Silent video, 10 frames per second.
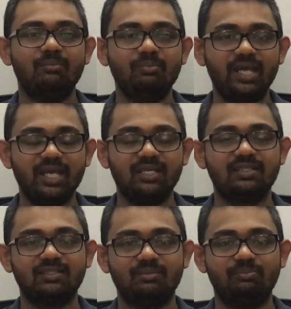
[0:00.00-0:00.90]

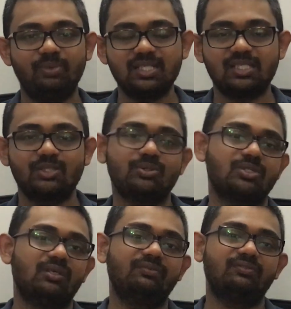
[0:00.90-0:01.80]
make the best
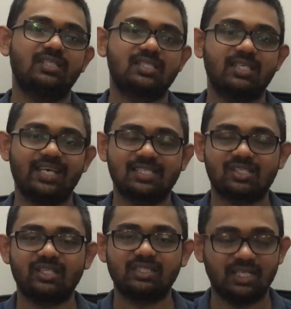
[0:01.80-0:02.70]
use of this
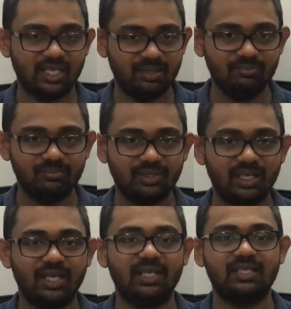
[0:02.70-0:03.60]
extra time
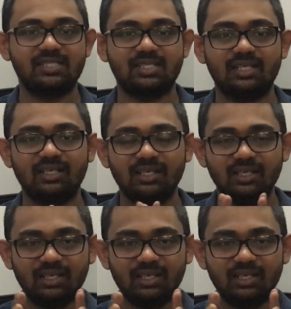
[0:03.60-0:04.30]
and extra